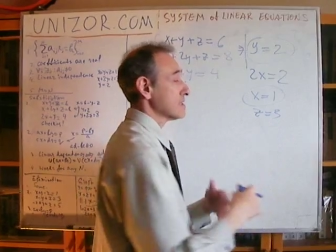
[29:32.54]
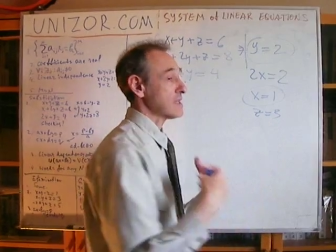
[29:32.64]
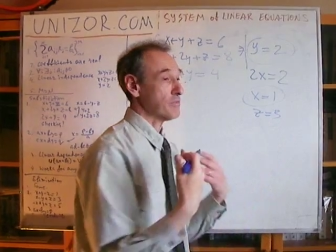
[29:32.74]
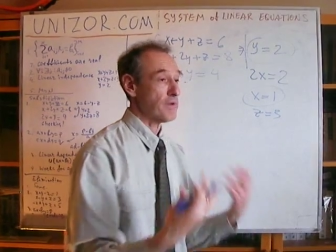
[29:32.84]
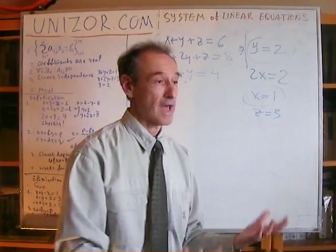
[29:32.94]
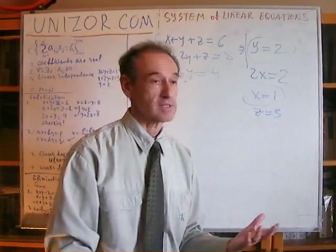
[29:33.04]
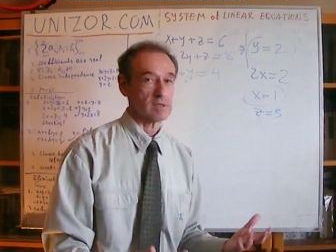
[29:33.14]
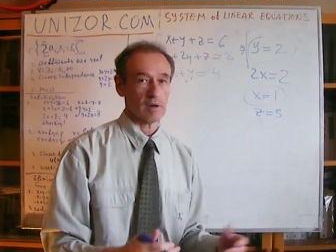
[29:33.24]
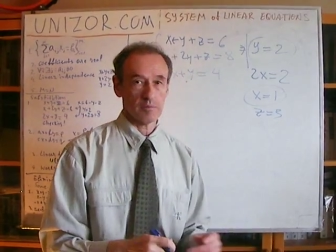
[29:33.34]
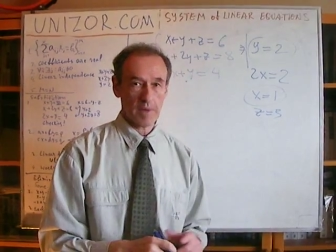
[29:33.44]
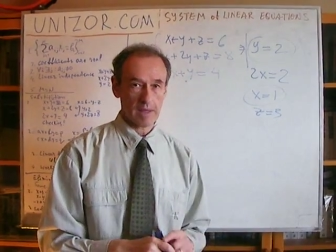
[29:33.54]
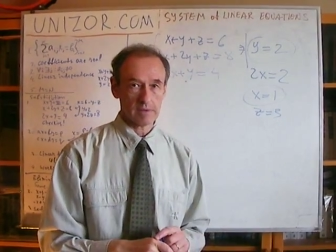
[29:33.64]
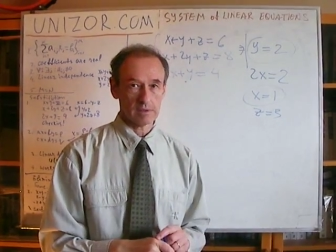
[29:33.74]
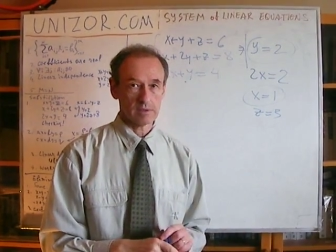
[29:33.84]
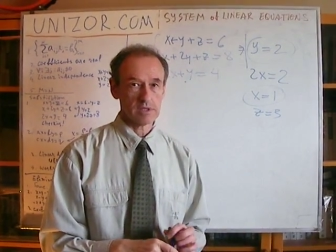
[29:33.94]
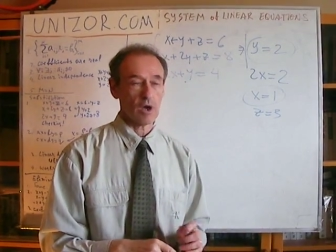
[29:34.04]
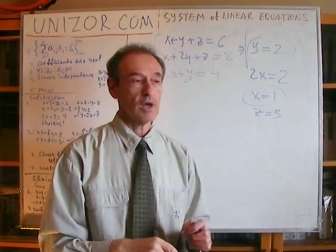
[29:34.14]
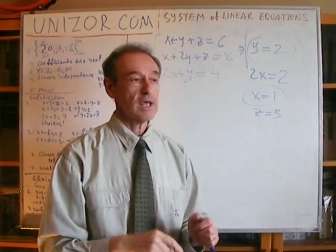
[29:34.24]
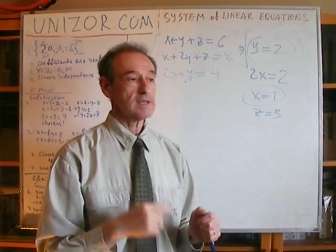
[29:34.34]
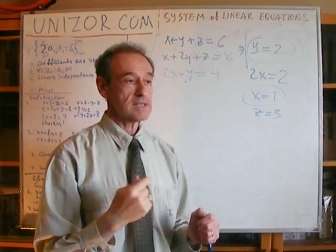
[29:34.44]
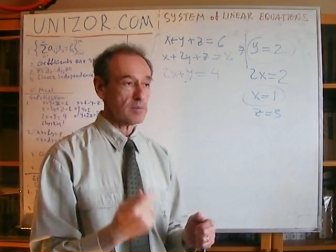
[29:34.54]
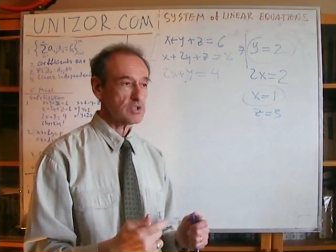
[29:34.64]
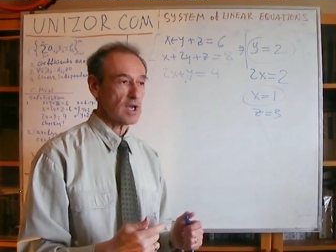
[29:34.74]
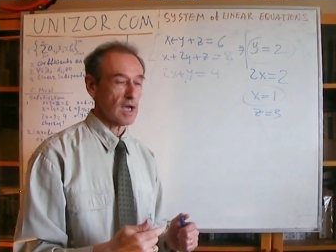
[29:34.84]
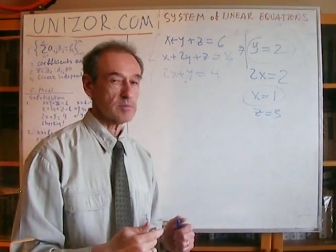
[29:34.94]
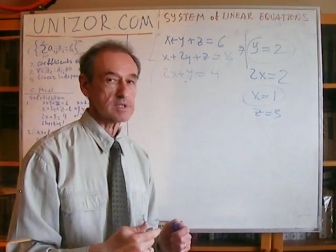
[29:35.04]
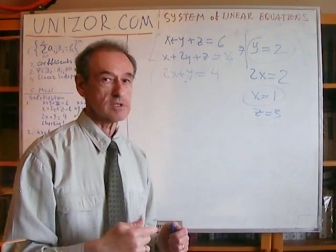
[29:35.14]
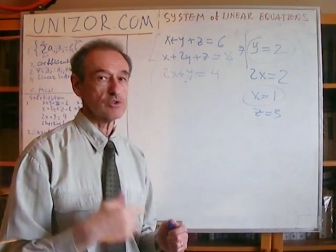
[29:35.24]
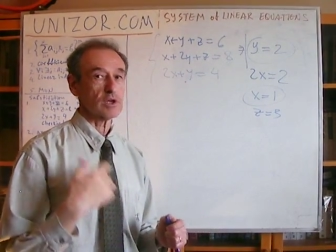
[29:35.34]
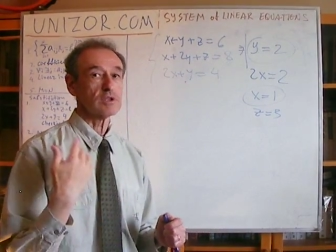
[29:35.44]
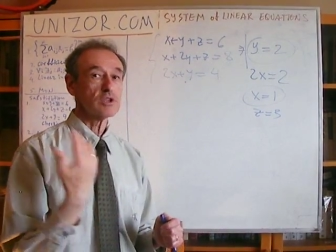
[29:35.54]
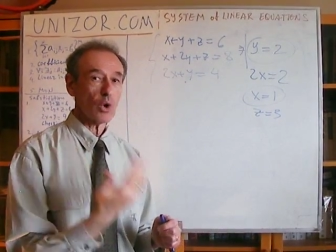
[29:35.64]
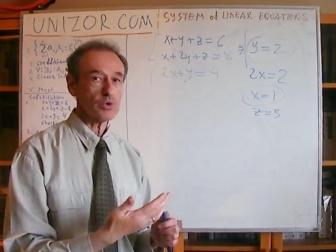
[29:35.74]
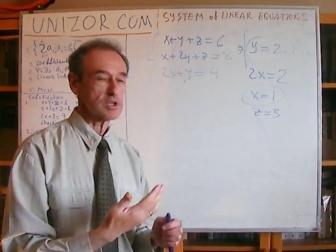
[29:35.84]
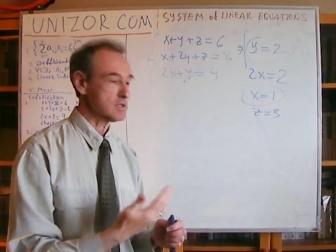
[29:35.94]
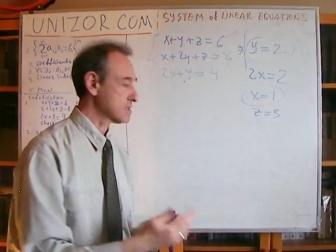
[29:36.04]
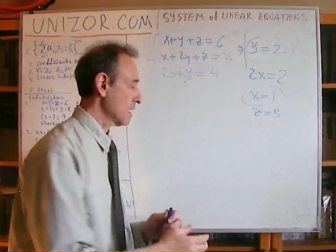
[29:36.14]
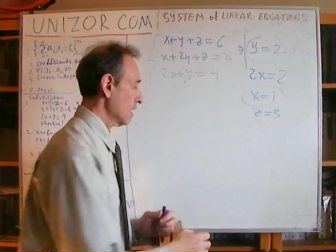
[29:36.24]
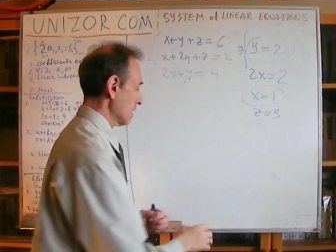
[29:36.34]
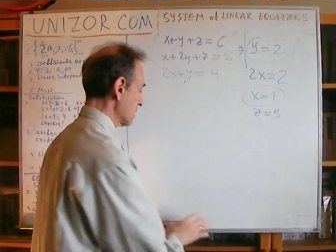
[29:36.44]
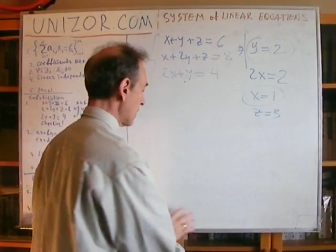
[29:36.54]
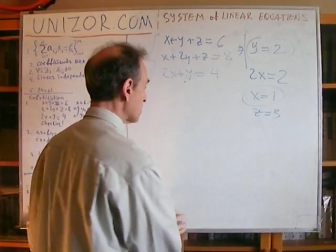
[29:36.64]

a faster method. So sometimes you can notice that